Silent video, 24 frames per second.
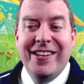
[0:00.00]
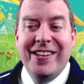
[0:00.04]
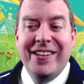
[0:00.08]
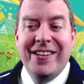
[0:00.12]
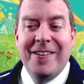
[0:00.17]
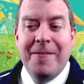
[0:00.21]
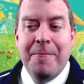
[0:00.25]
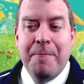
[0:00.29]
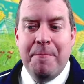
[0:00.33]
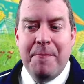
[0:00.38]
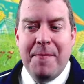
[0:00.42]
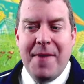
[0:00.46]

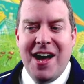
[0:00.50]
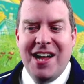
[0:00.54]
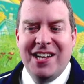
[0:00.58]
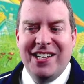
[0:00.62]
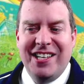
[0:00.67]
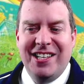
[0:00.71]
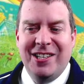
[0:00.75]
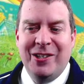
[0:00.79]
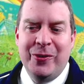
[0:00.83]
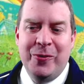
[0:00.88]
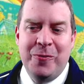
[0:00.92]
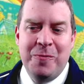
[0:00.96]
Molly
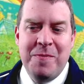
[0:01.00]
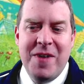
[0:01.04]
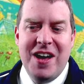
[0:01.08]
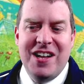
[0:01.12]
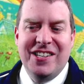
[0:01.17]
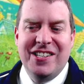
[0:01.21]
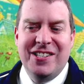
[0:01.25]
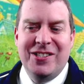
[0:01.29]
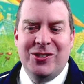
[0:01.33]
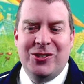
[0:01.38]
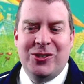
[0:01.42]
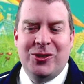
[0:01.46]
Lou
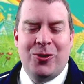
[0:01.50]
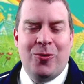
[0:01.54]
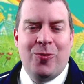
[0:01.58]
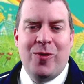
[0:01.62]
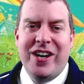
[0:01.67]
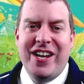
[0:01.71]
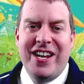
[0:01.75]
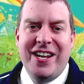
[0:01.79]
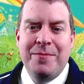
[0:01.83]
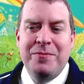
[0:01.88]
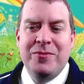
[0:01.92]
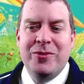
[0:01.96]
Melon
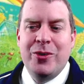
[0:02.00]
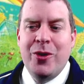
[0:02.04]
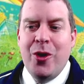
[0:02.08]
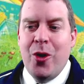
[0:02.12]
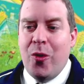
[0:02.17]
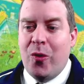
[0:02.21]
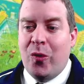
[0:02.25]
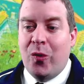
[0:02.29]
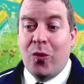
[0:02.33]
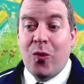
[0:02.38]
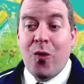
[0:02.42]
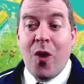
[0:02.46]
screamed,
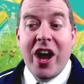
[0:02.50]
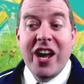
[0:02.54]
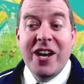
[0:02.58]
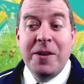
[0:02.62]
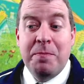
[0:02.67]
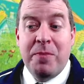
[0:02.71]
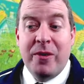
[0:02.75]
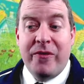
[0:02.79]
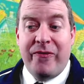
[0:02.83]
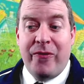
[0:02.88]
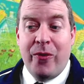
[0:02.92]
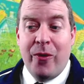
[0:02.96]
right
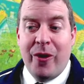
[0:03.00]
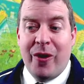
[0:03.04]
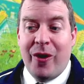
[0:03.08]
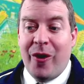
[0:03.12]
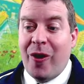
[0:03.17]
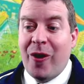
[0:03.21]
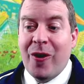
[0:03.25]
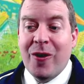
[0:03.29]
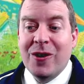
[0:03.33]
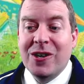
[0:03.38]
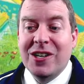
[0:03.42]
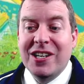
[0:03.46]
before
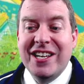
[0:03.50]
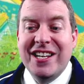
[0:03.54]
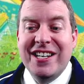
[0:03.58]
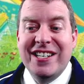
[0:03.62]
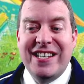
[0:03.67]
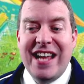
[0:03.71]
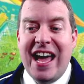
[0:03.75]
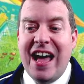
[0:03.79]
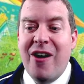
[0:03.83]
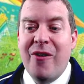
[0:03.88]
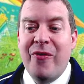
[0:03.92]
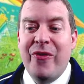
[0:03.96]
hurtling
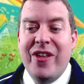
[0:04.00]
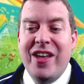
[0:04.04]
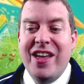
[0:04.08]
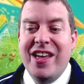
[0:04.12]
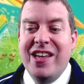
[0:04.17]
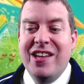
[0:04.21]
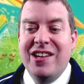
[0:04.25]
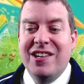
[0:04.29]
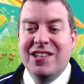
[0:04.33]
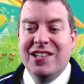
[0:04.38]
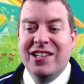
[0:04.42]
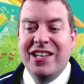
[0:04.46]
down the
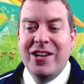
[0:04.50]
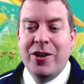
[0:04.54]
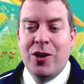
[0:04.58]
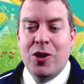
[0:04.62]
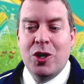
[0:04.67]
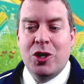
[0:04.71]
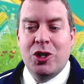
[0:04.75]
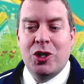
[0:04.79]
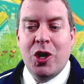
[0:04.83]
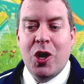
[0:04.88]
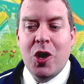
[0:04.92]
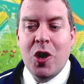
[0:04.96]
hill in her
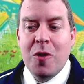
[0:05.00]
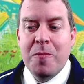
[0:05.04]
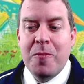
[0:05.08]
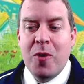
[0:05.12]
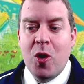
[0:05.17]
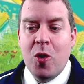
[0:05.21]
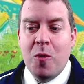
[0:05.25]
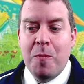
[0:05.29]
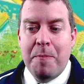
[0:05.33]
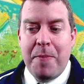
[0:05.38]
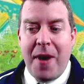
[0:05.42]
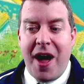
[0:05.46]

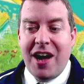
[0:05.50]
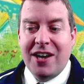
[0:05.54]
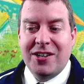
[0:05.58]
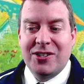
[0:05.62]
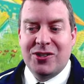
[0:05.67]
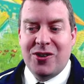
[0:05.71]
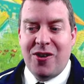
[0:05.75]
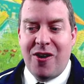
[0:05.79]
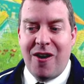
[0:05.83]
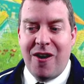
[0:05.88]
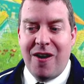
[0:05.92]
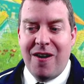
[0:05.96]
turbo
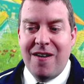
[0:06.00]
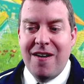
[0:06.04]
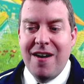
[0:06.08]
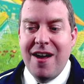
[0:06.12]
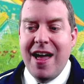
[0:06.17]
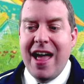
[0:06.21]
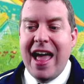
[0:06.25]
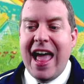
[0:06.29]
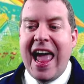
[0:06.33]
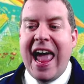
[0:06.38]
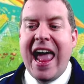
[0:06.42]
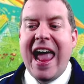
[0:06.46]
boxcar,
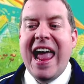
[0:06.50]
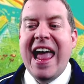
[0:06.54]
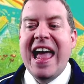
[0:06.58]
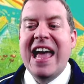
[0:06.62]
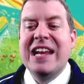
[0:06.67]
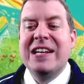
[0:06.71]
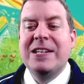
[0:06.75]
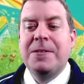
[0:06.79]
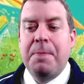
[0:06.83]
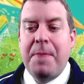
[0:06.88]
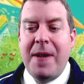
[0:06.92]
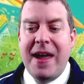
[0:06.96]

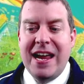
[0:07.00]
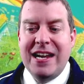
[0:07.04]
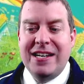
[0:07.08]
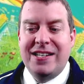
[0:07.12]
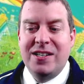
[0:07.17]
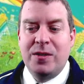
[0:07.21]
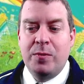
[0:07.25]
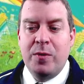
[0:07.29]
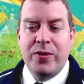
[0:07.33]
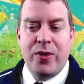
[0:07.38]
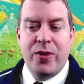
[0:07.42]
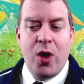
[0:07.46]
hand-painted
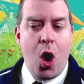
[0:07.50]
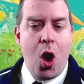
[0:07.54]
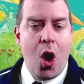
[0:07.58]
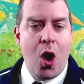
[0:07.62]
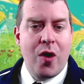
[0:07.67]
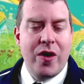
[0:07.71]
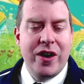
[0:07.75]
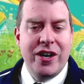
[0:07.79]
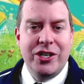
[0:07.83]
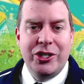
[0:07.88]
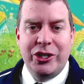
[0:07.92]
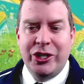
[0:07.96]
with
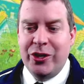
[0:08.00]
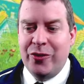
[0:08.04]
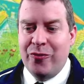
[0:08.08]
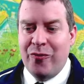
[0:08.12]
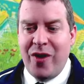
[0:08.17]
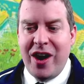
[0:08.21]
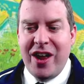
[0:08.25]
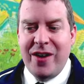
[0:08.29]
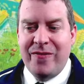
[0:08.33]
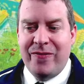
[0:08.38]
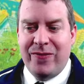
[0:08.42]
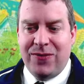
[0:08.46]
orange and
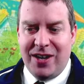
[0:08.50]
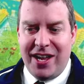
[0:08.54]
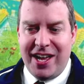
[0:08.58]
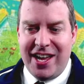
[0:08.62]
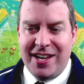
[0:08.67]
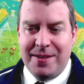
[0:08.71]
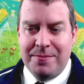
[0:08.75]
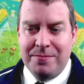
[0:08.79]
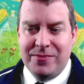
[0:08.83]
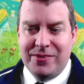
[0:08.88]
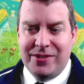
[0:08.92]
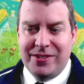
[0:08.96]
red
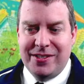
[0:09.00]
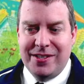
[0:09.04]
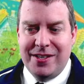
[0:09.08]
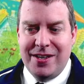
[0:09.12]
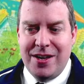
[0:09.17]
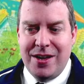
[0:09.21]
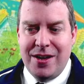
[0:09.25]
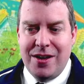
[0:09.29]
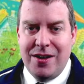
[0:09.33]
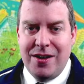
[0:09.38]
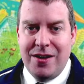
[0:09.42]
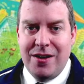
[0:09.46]
flames.
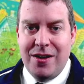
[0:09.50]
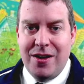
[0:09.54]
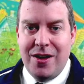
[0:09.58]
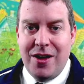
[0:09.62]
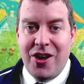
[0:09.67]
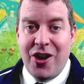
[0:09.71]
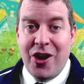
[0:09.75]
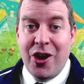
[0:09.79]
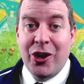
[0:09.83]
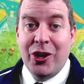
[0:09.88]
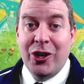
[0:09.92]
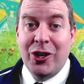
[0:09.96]

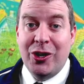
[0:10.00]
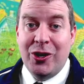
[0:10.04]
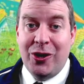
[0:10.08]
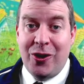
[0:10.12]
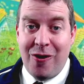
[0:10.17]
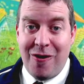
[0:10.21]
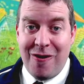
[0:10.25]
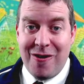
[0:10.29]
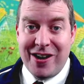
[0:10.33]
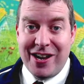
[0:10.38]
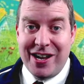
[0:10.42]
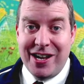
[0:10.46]

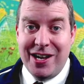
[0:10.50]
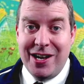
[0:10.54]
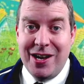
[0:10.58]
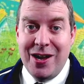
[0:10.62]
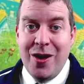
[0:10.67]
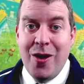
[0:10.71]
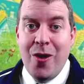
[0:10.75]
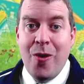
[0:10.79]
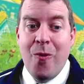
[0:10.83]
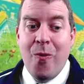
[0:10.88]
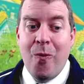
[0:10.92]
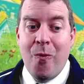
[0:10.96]
Gertie
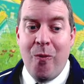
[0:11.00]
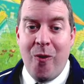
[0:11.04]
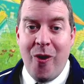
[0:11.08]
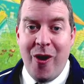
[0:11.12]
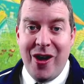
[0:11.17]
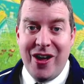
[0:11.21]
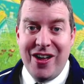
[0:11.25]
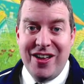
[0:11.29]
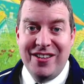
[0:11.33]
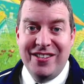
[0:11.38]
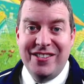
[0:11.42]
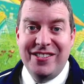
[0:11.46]

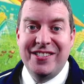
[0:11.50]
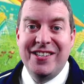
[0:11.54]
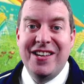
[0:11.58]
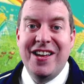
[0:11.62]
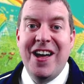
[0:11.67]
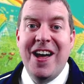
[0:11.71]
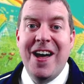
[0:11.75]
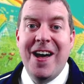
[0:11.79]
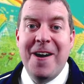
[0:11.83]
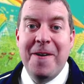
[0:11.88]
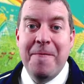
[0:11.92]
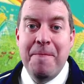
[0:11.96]
was
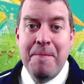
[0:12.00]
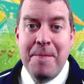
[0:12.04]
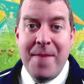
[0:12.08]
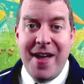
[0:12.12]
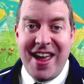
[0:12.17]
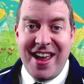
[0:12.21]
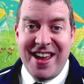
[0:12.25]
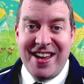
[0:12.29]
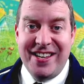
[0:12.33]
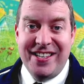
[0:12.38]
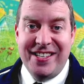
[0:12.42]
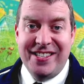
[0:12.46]

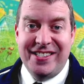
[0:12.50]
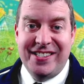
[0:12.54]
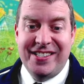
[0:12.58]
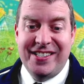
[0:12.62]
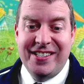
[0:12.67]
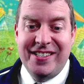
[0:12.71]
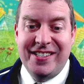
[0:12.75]
amazed.